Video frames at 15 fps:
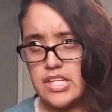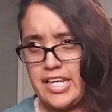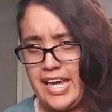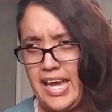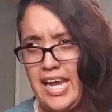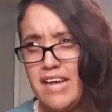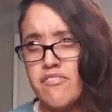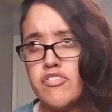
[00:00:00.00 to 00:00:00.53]

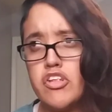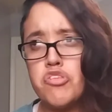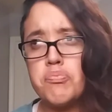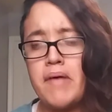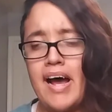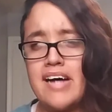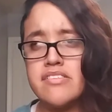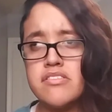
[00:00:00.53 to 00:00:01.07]
came this
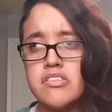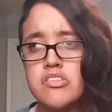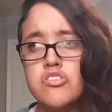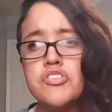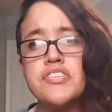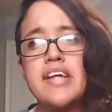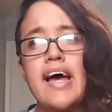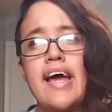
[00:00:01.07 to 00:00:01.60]
past
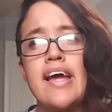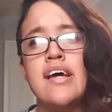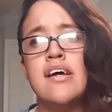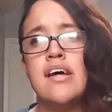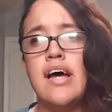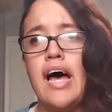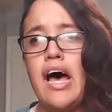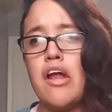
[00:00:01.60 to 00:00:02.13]
Tuesday
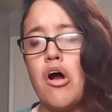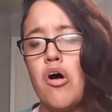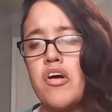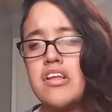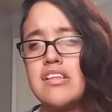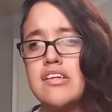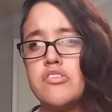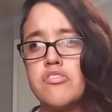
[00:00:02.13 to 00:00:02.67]
at All
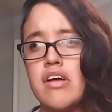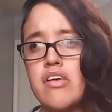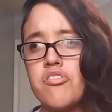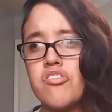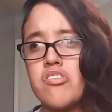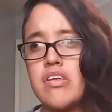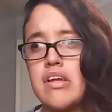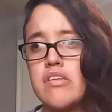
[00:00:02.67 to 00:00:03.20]
Elite
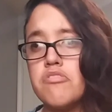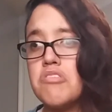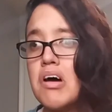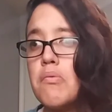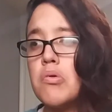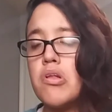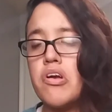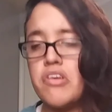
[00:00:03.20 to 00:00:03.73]
Wrestling
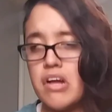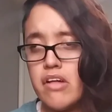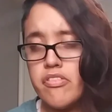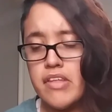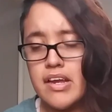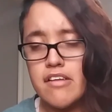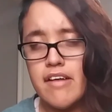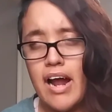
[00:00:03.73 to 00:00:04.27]
Double or
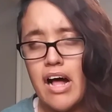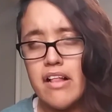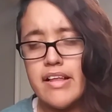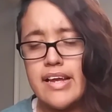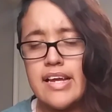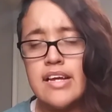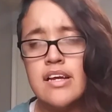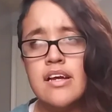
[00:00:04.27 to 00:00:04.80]
Nothing
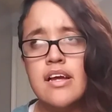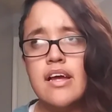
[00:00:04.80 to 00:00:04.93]
rally.